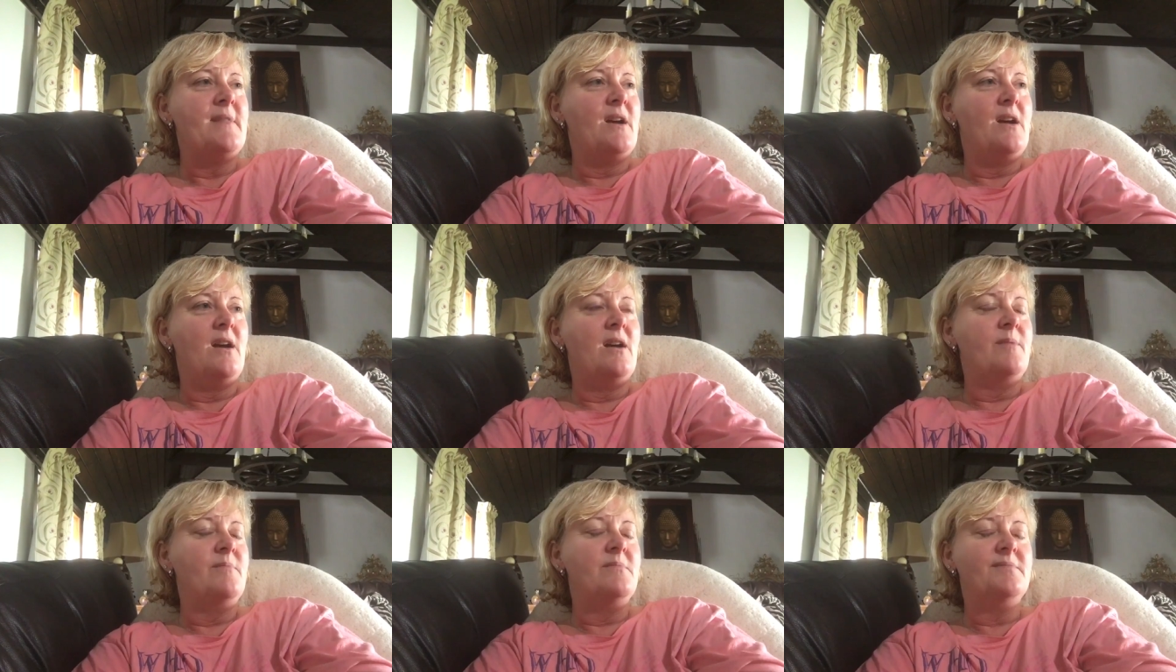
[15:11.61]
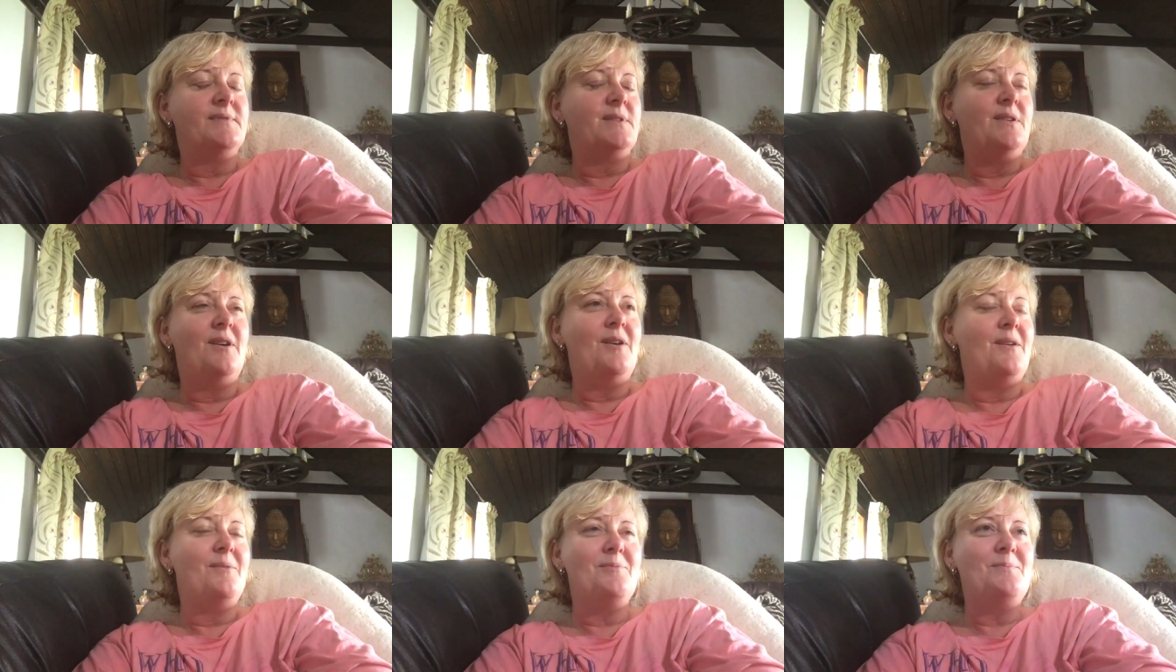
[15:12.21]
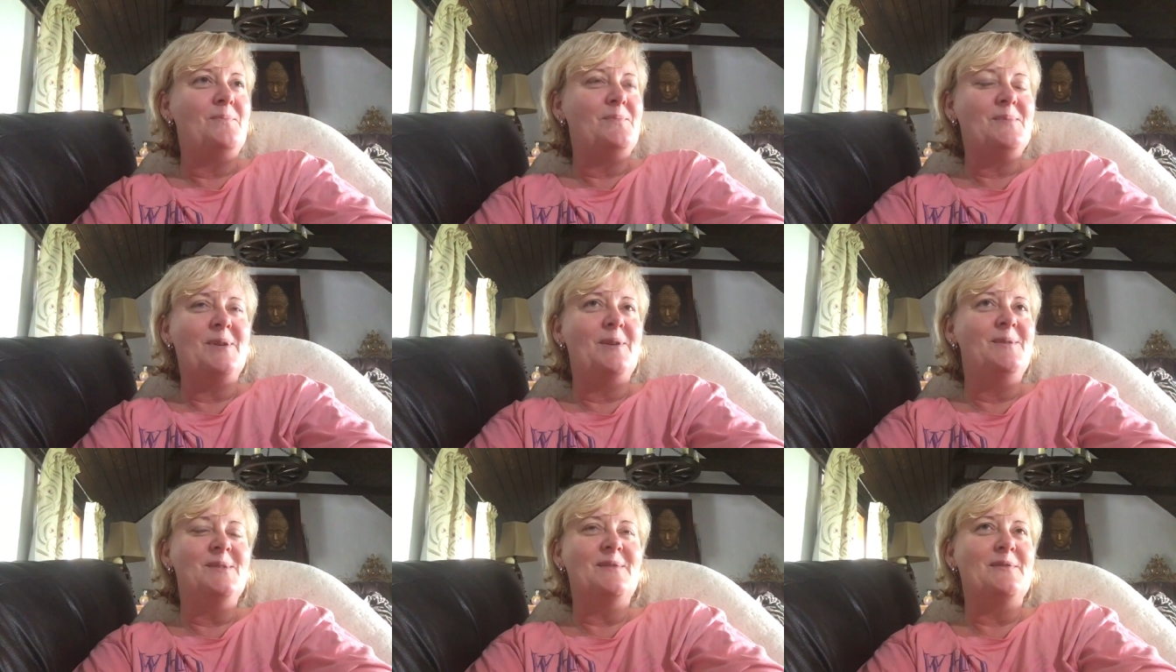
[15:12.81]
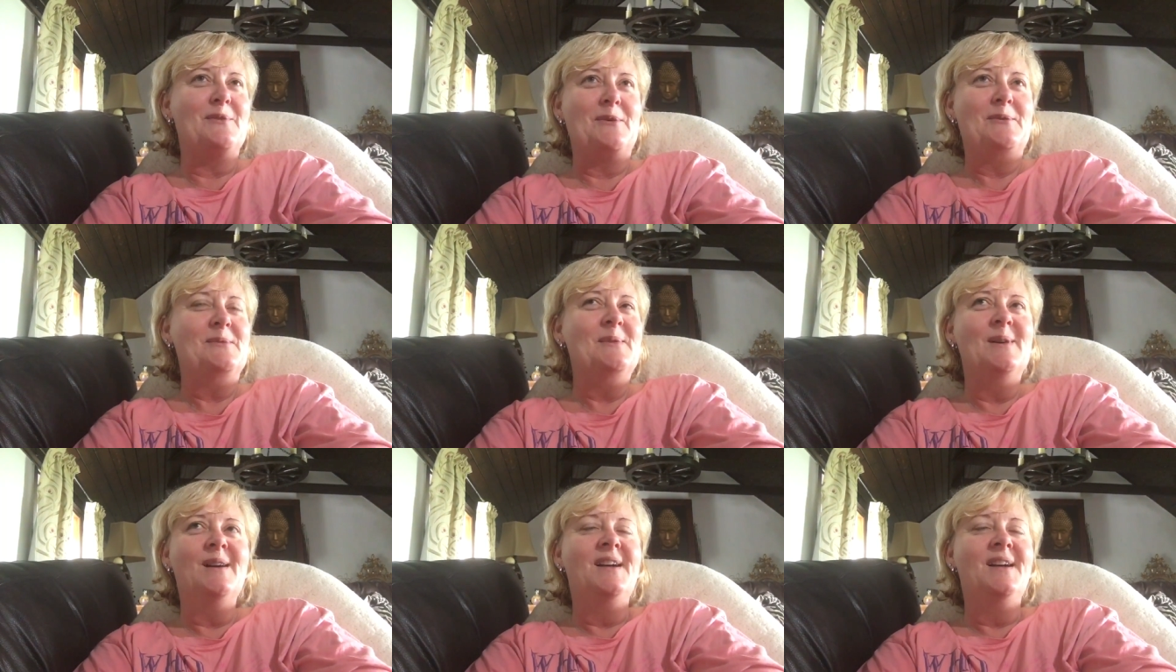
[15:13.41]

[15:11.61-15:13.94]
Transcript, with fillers: God, beautiful.